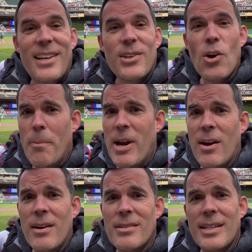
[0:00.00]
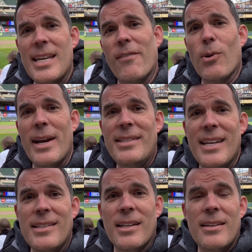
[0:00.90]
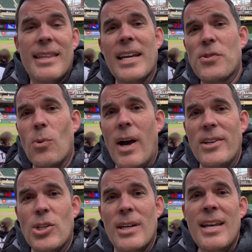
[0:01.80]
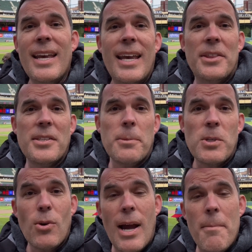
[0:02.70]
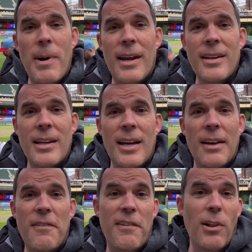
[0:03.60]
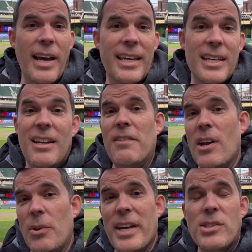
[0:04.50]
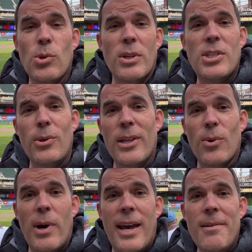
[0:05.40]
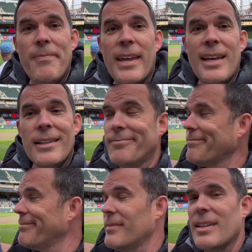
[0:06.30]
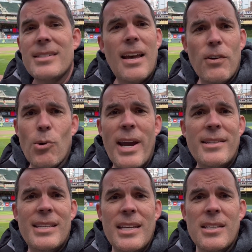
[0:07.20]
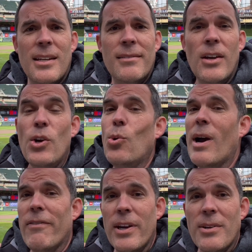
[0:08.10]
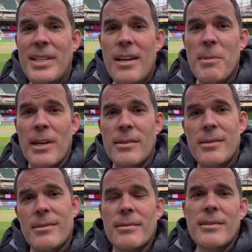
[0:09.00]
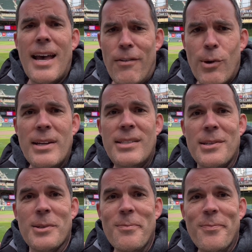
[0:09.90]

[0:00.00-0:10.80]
Go Mariners, let's have a great season. Thanks for watching. Hit the subscribe button if you feel like it. If you don't, that's cool too. Either way, let's have a great season, whoever your team is. Have a great season.